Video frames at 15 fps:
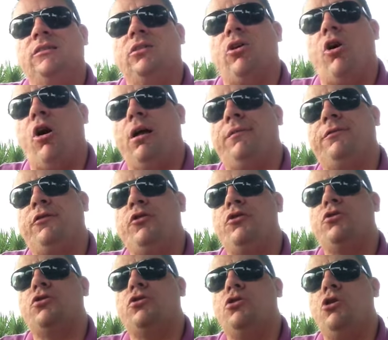
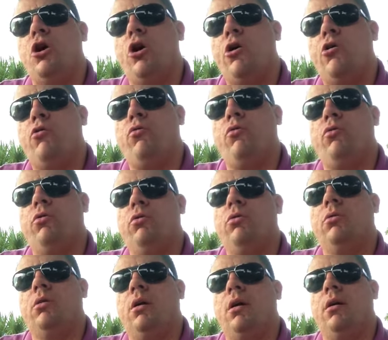Offers, no.
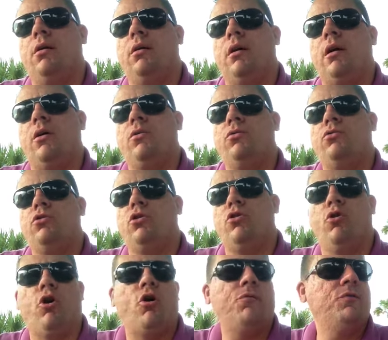
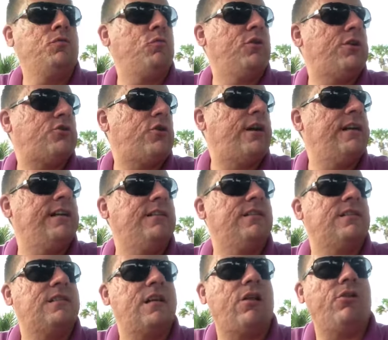You always want to try to get the
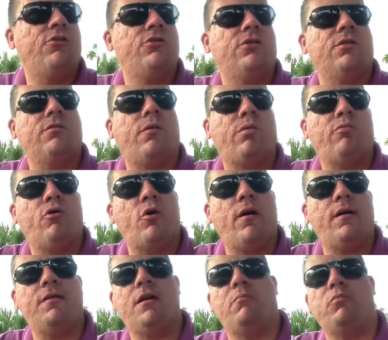seller to throw
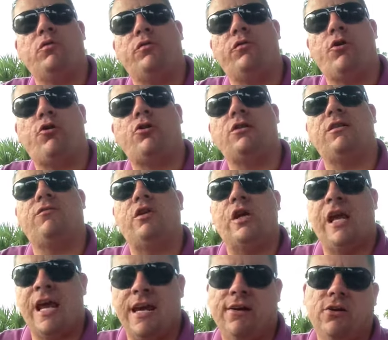out a number first. If you
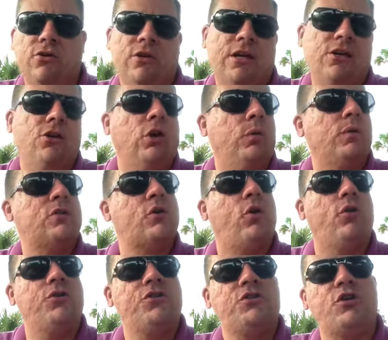can't do that, you do what's
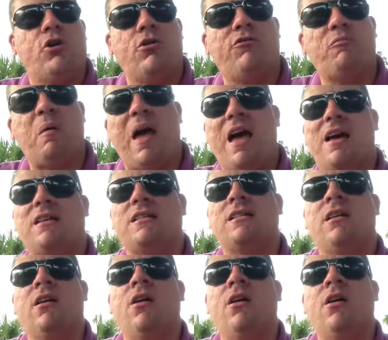called a soft pass,